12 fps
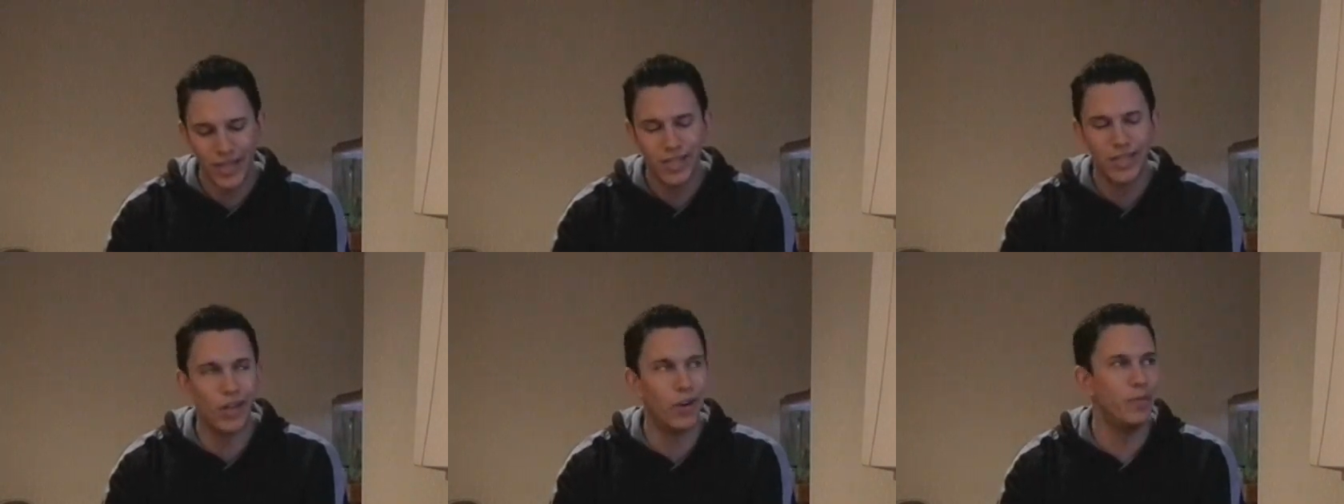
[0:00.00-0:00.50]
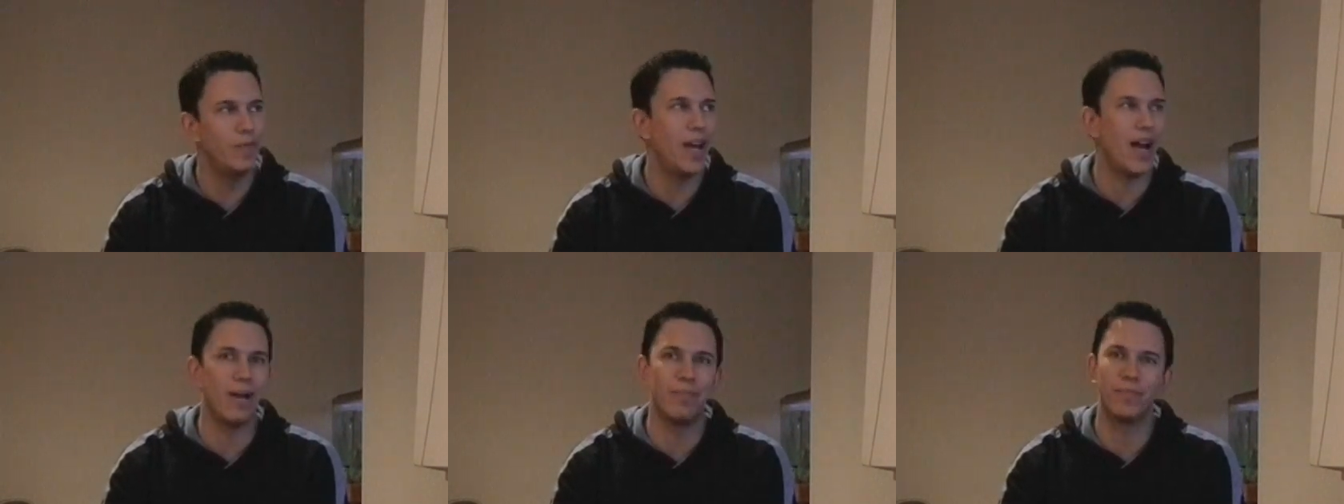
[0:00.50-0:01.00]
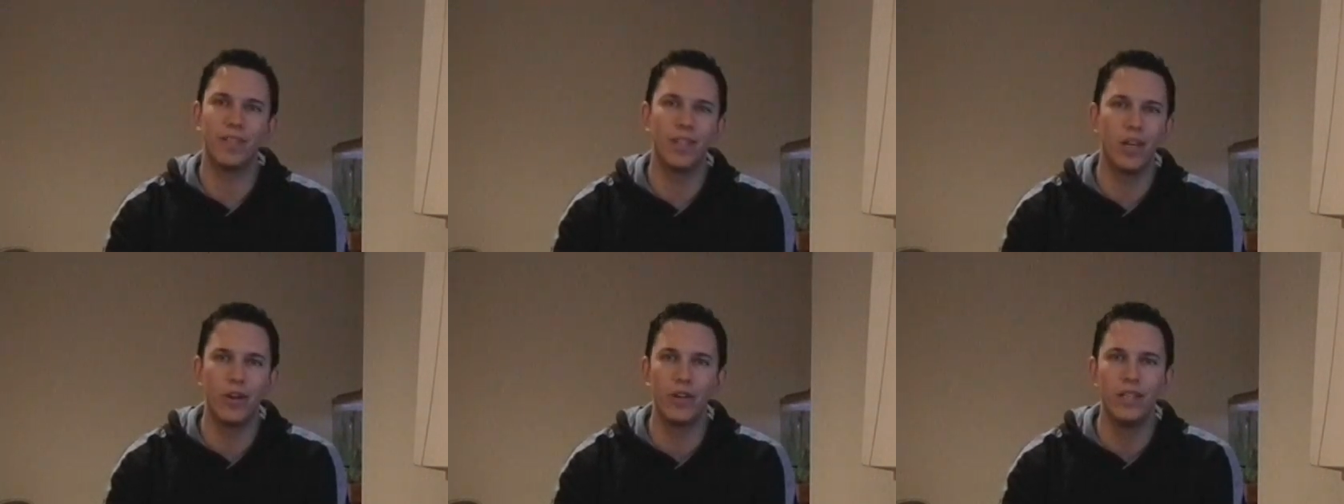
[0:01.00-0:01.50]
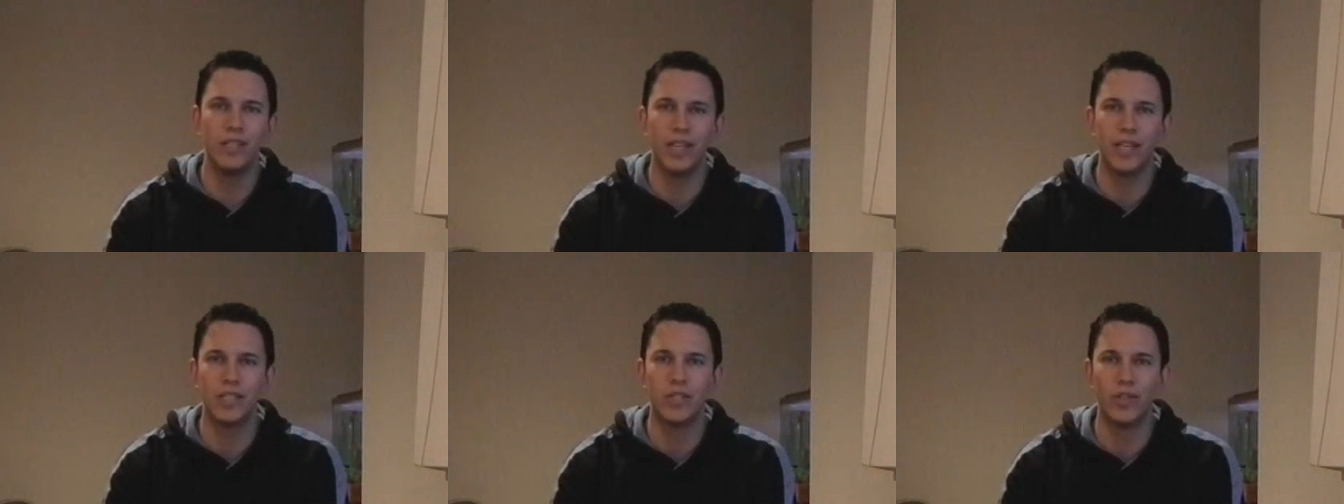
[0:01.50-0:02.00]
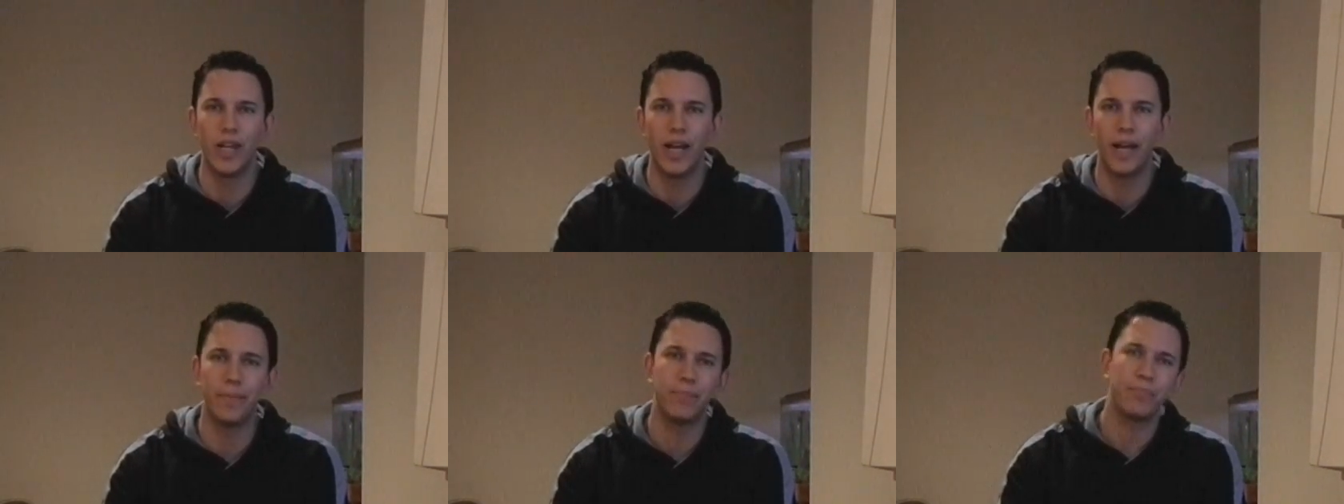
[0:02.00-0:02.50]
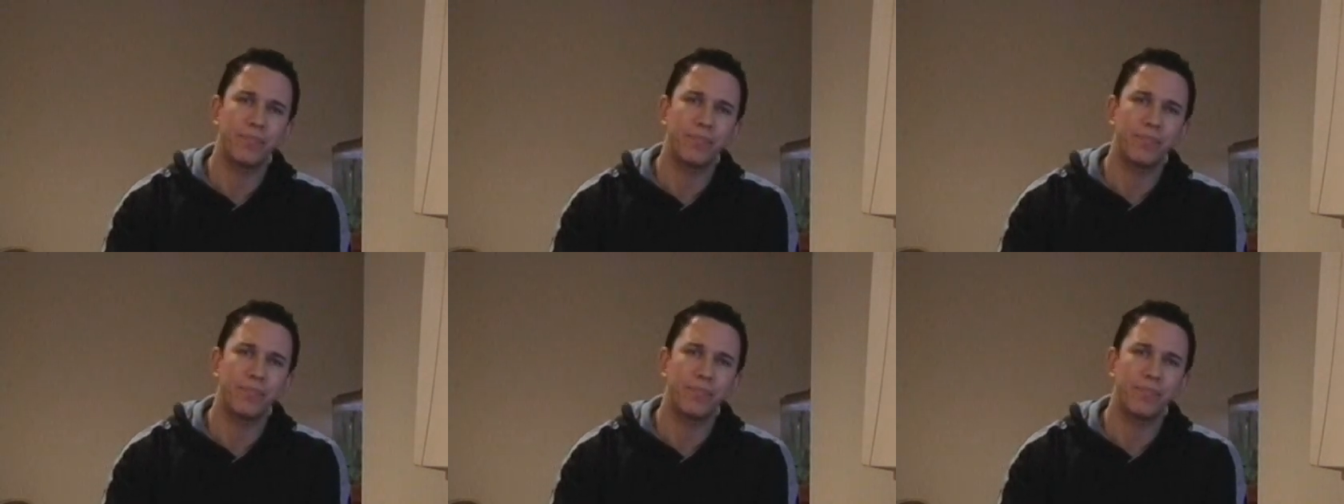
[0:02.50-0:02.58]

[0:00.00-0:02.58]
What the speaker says: So yeah, going into yesterday,